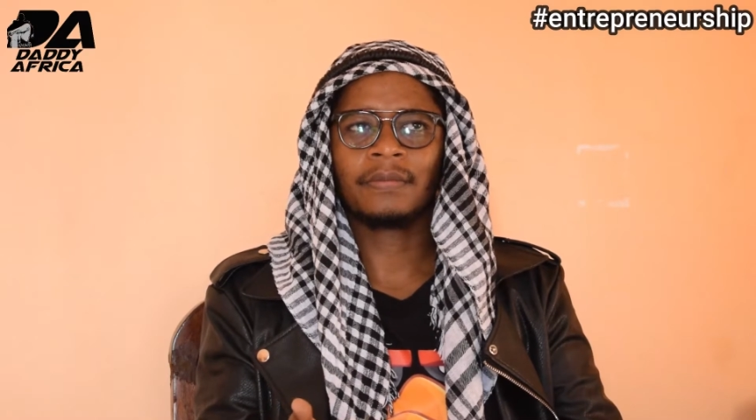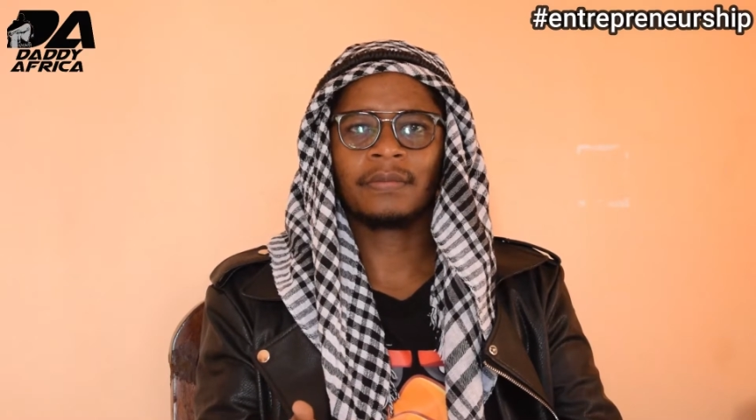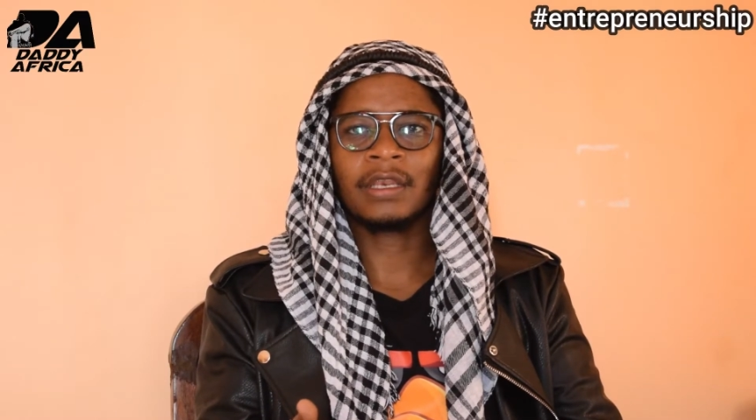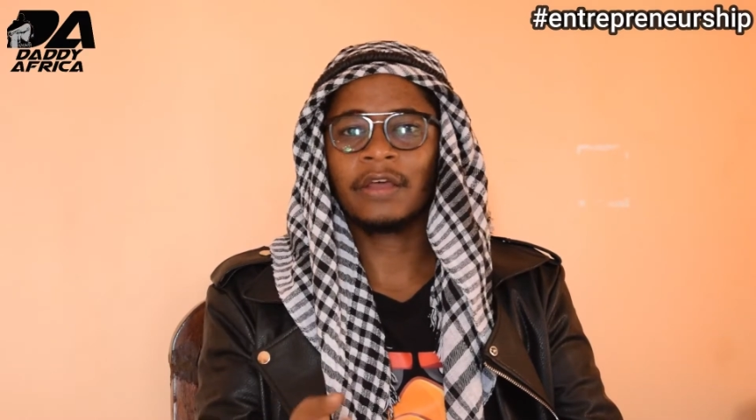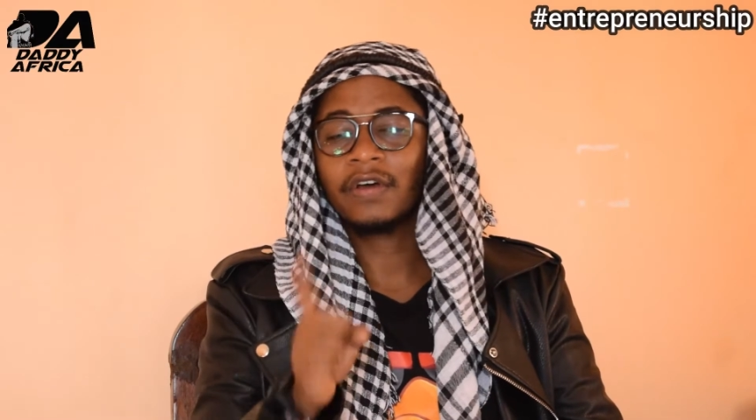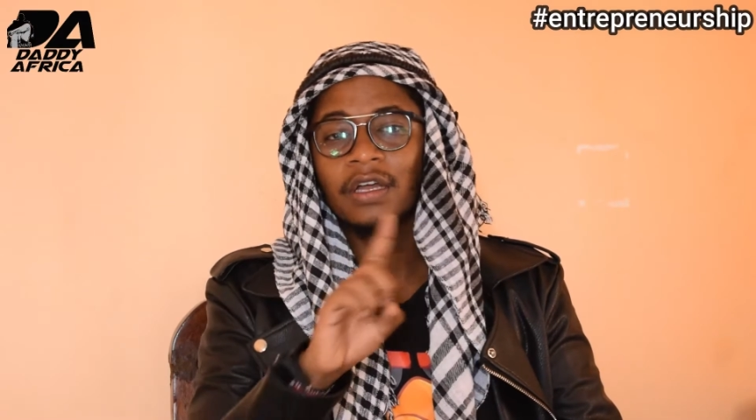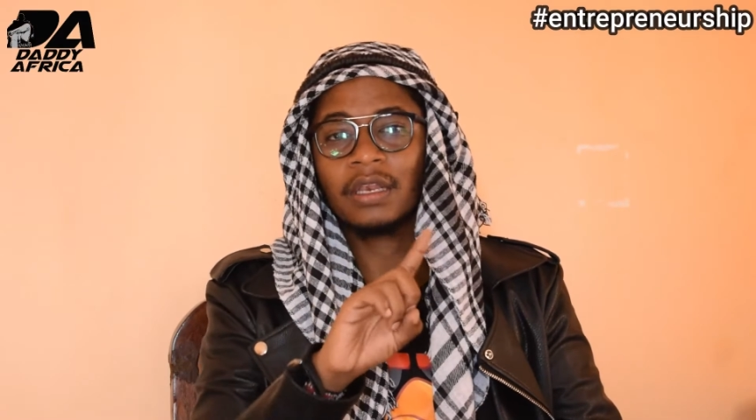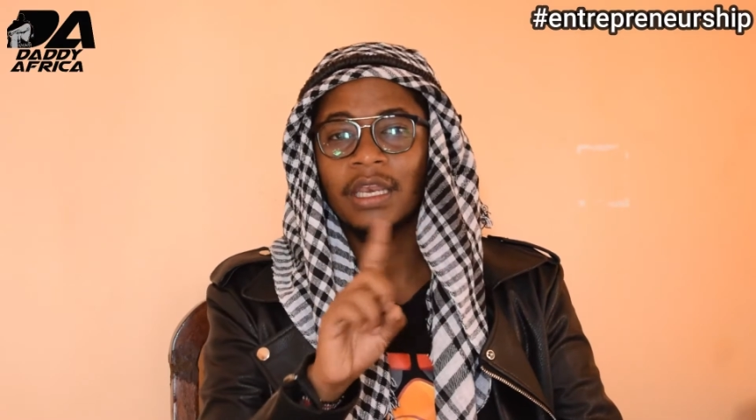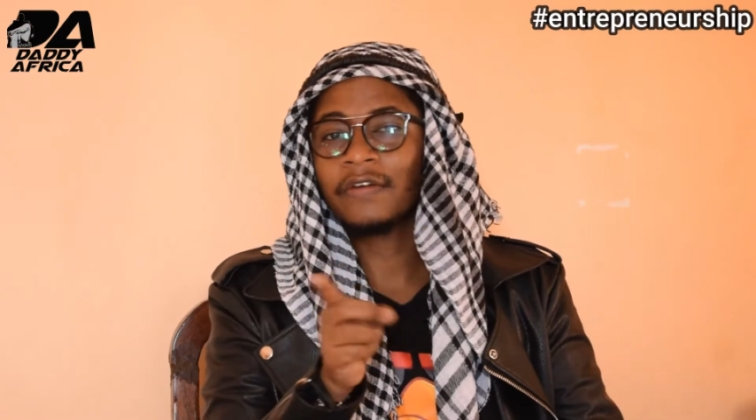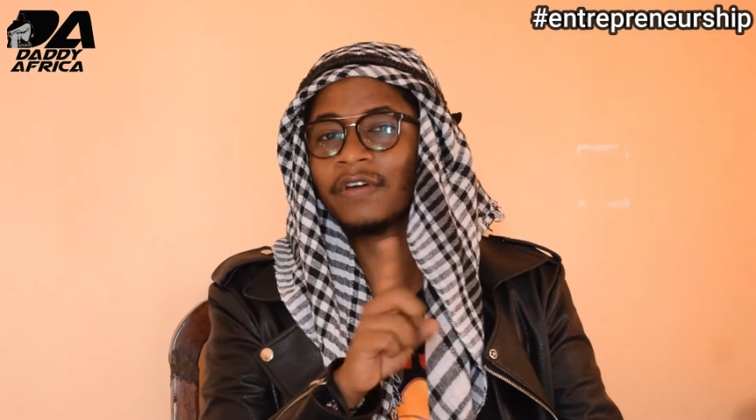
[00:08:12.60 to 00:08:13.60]

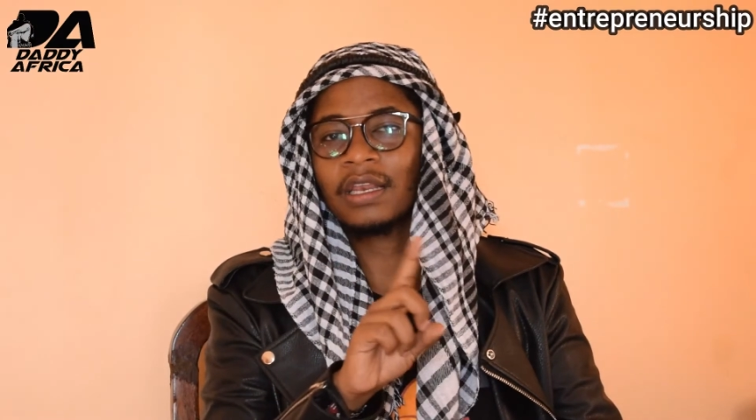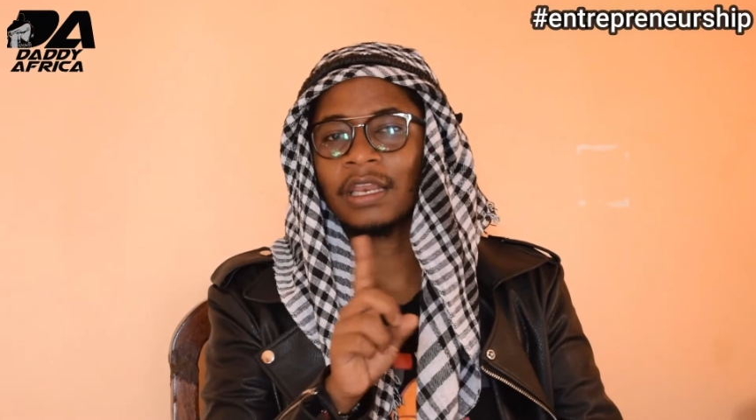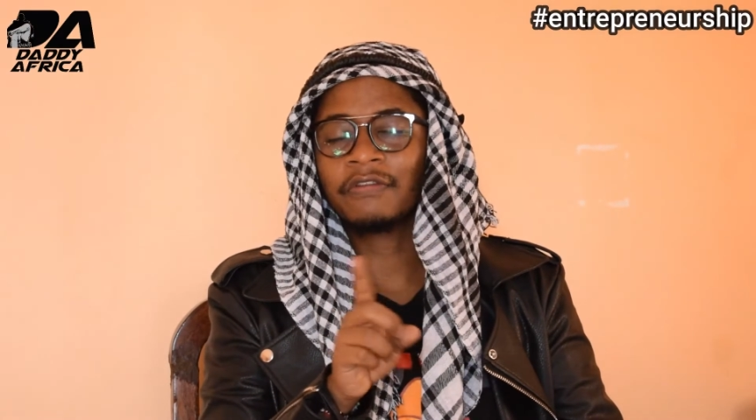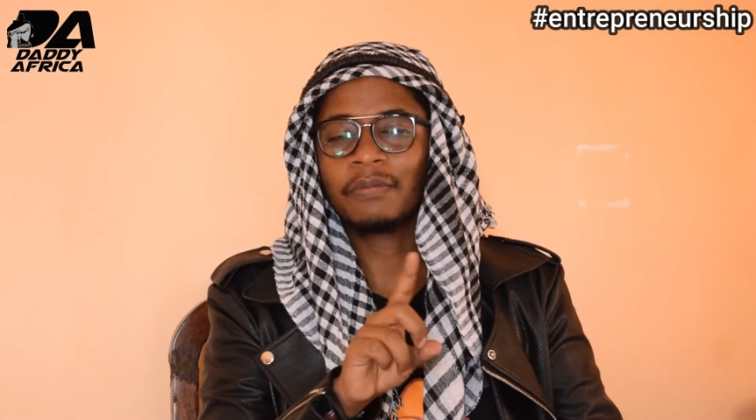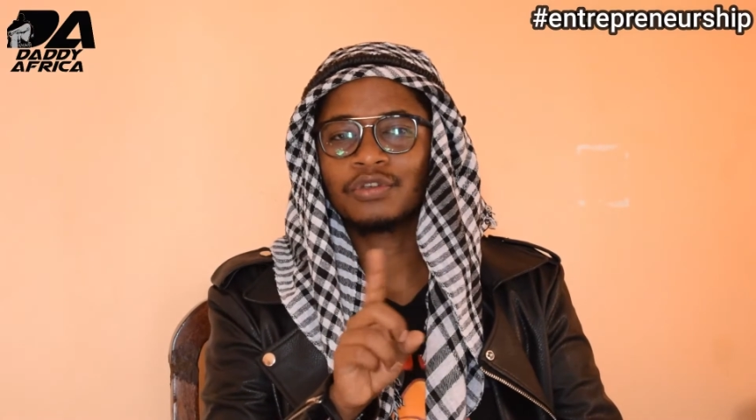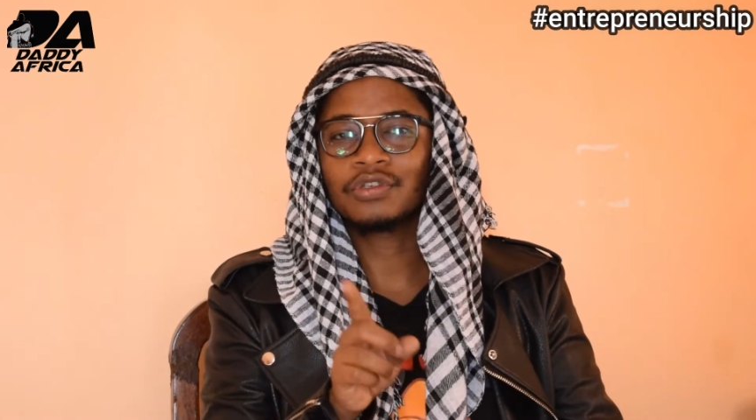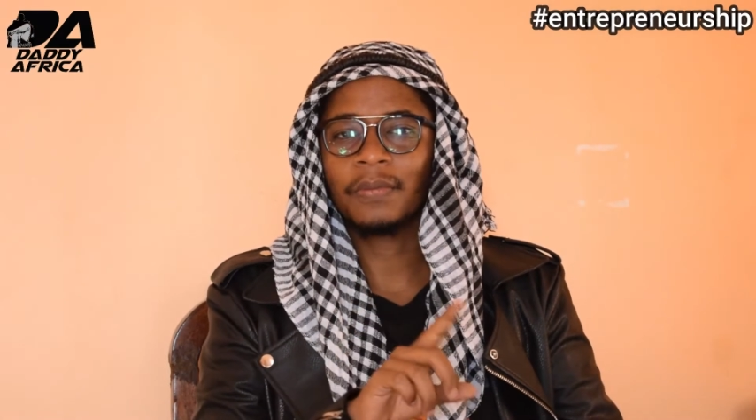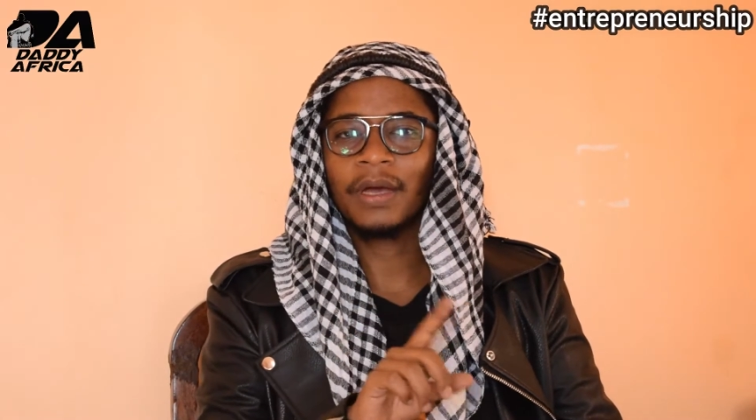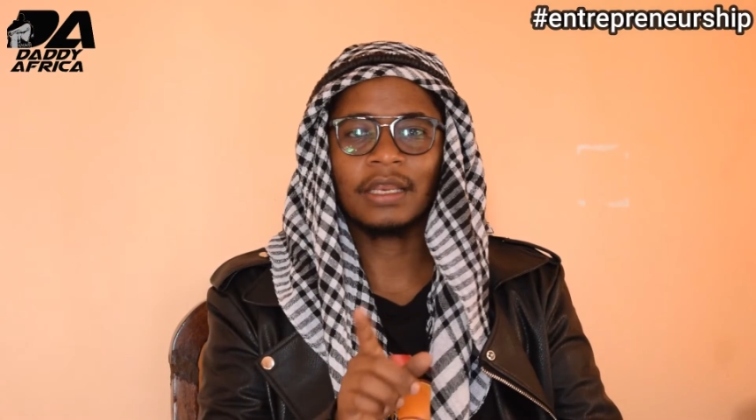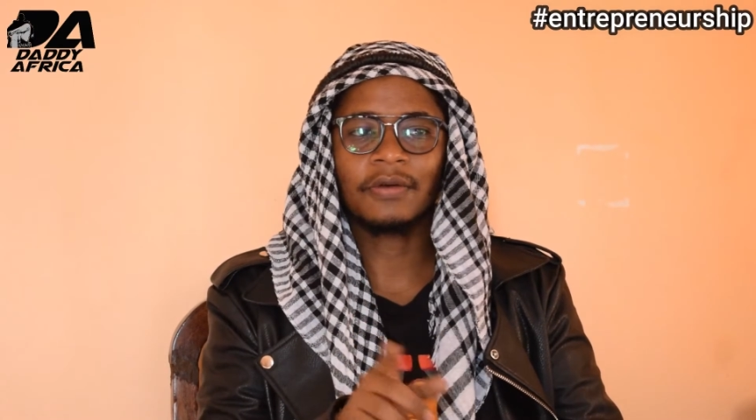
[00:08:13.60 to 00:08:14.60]
Never put your
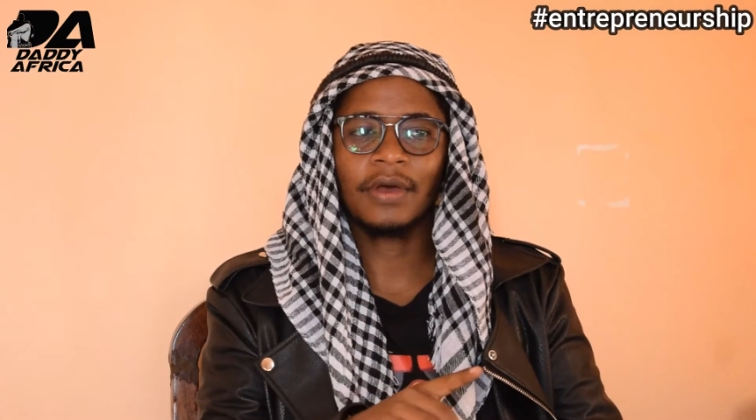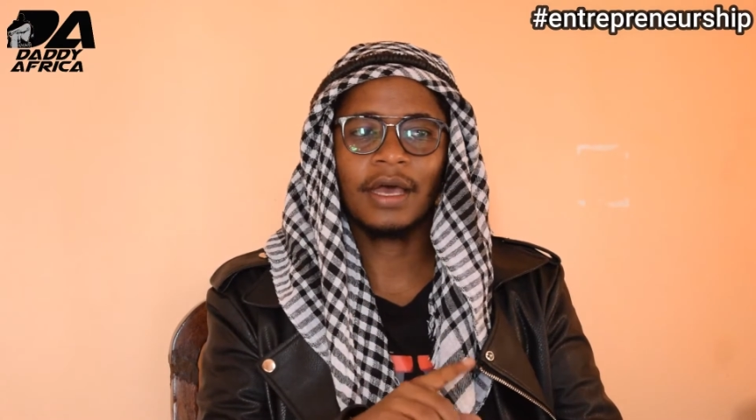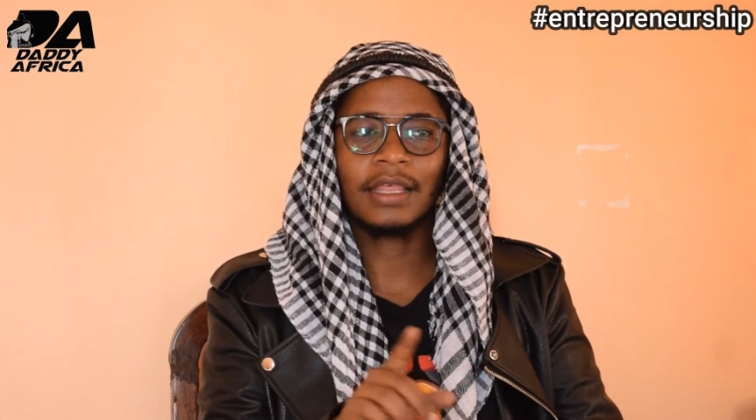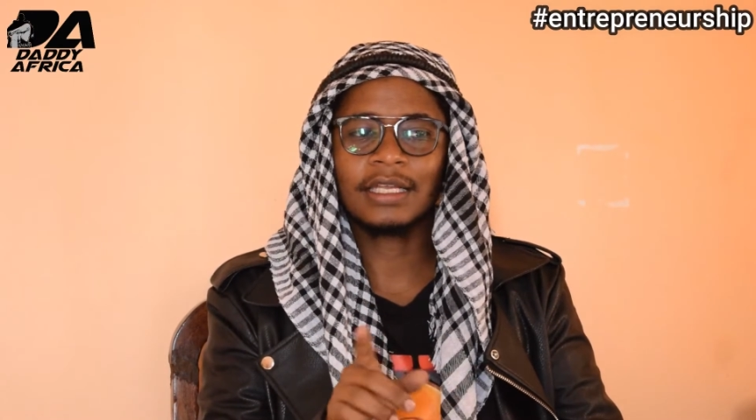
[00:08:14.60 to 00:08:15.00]
money where they're